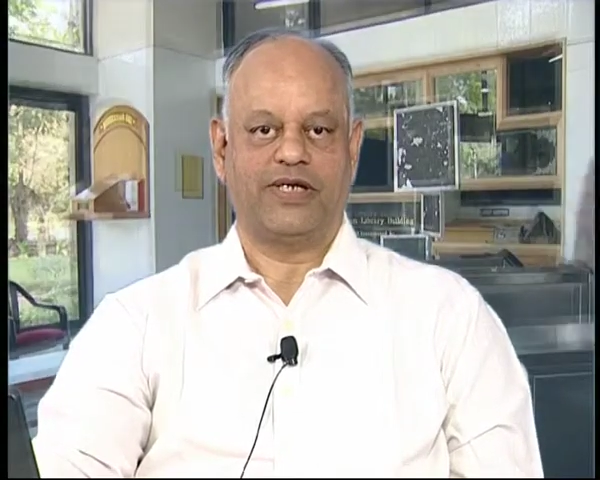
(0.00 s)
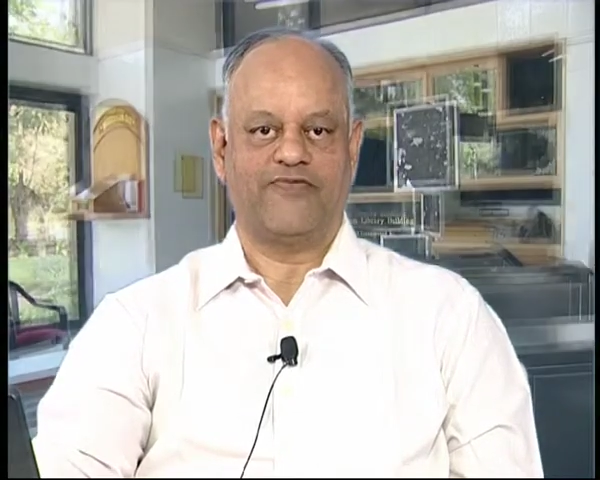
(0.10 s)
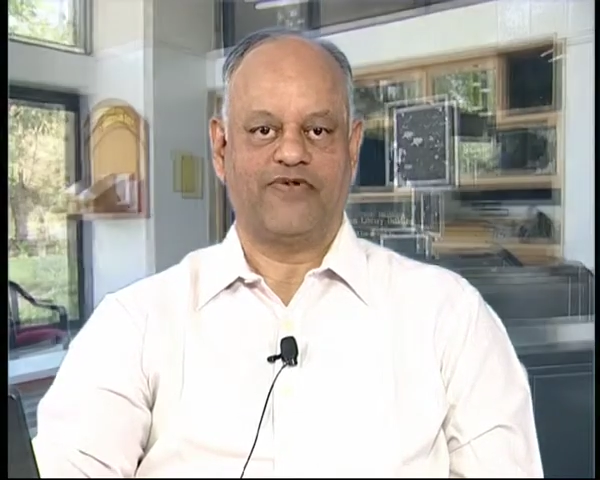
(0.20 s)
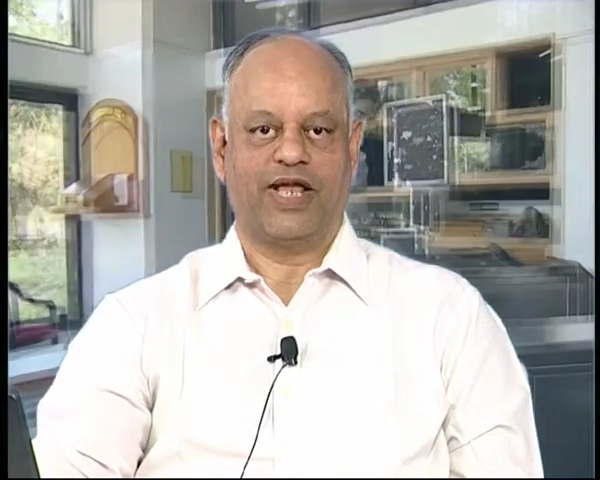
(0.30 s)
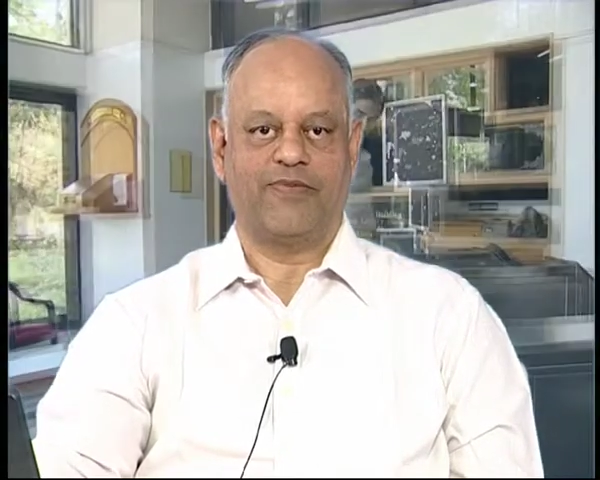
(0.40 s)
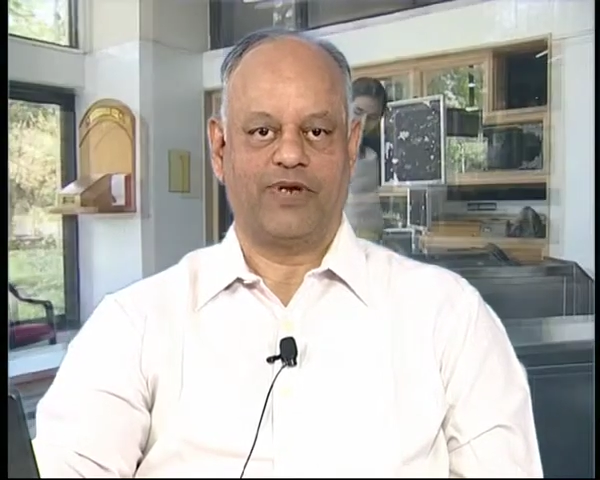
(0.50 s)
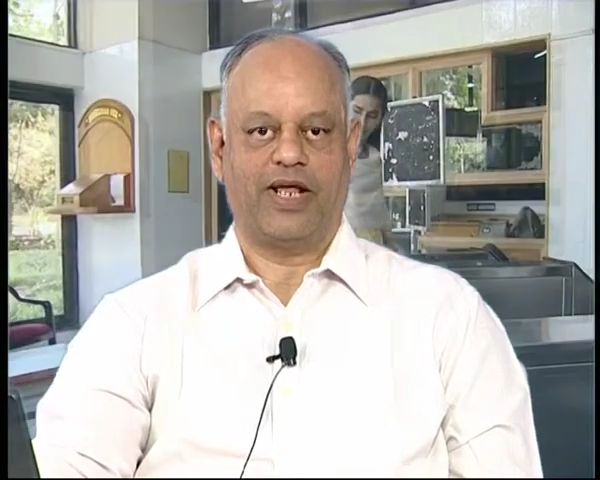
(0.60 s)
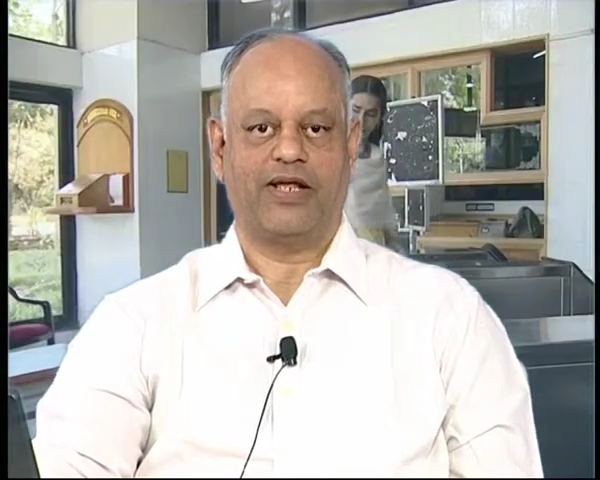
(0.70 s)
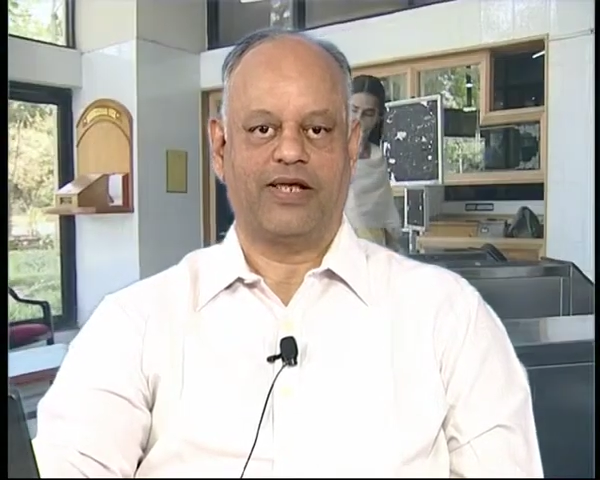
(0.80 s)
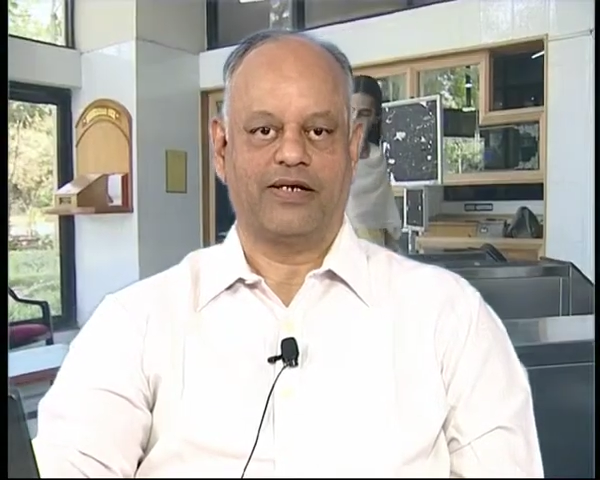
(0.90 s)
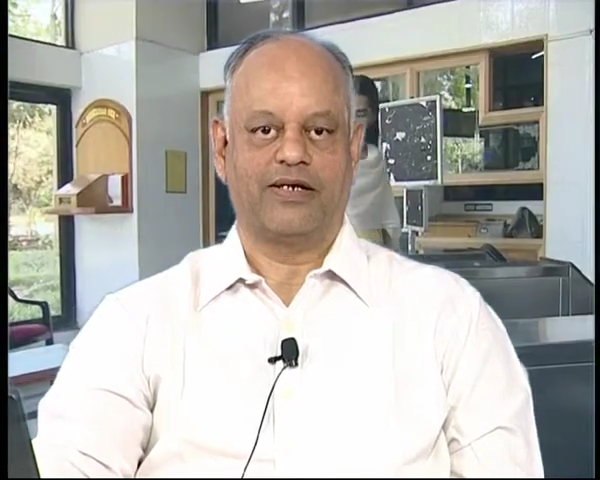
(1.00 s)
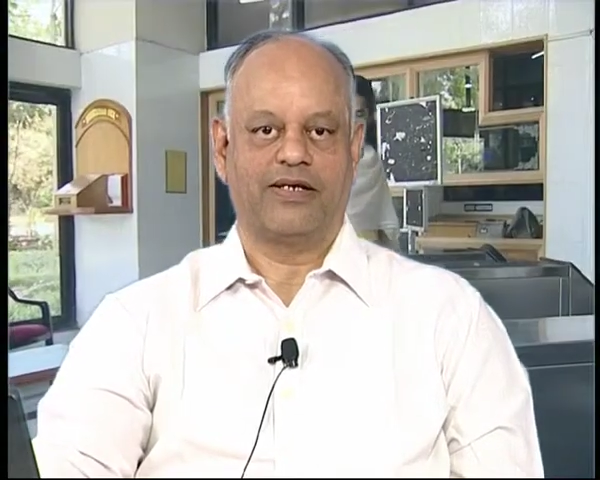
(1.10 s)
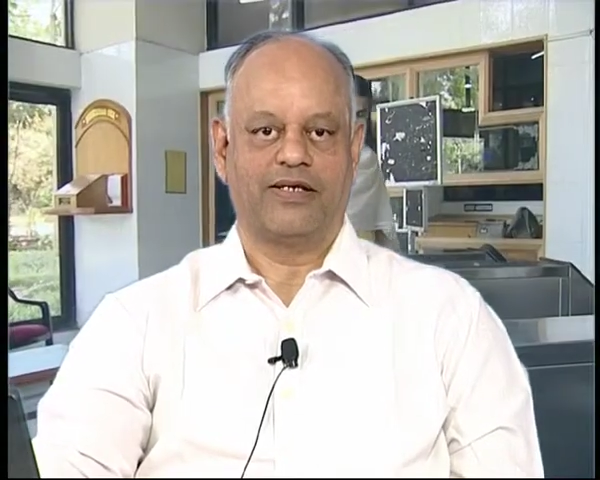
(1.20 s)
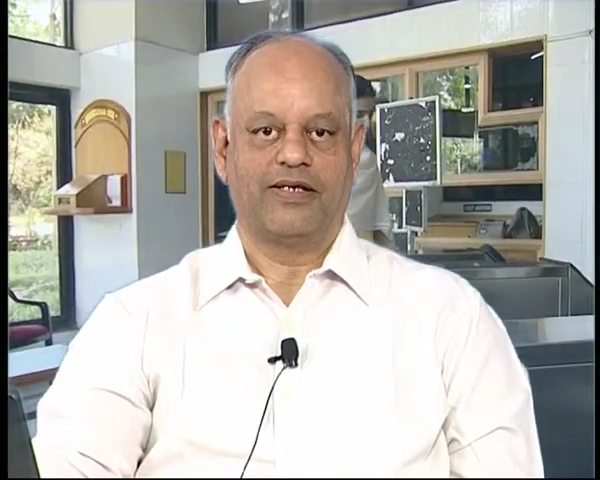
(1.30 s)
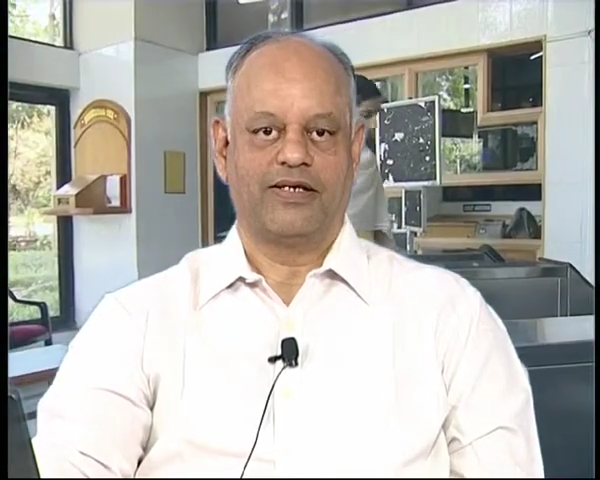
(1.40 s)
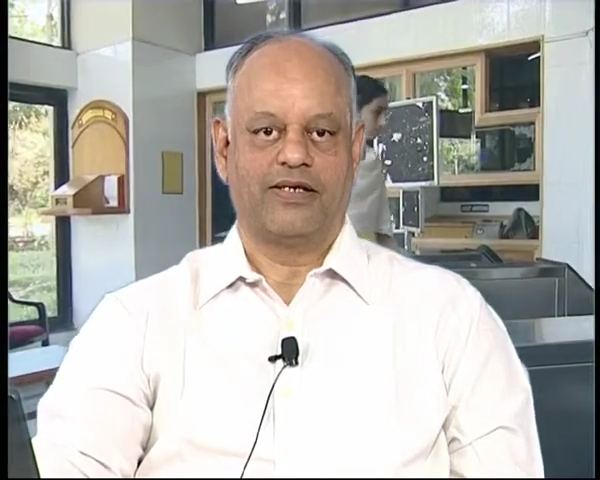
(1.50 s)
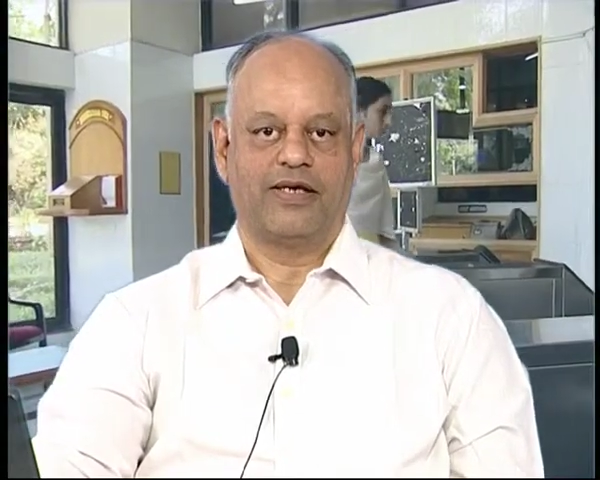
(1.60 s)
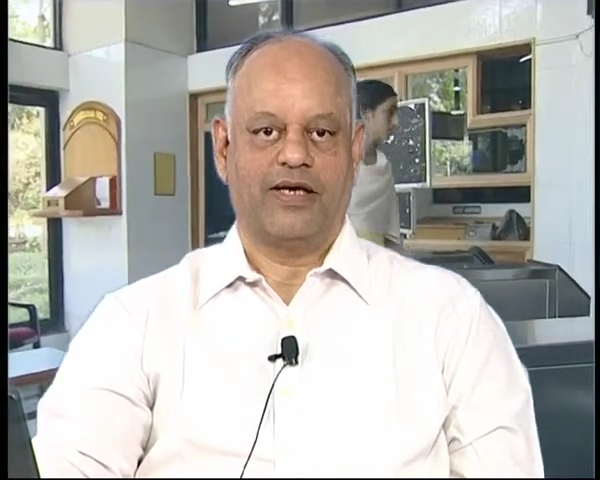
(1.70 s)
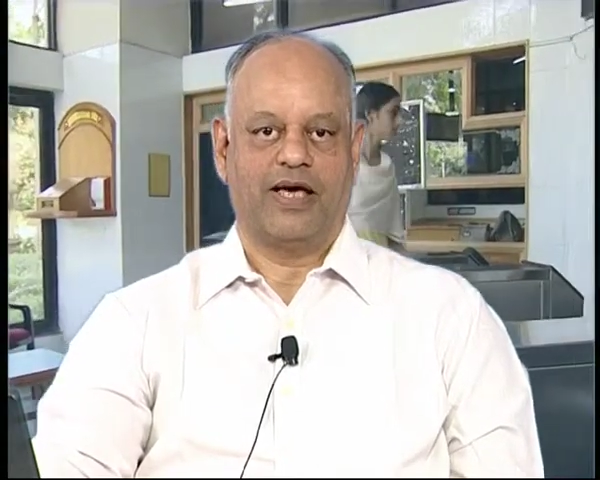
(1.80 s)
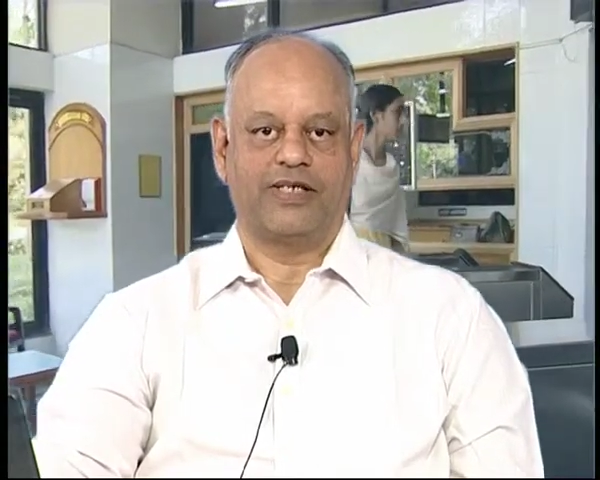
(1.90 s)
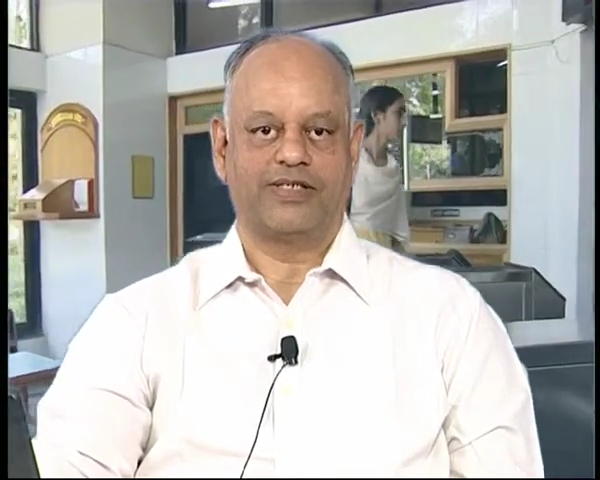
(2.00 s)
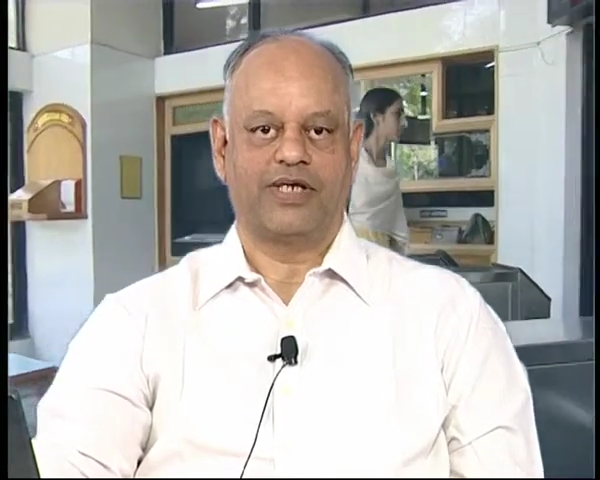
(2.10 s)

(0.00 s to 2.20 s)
of a librarian has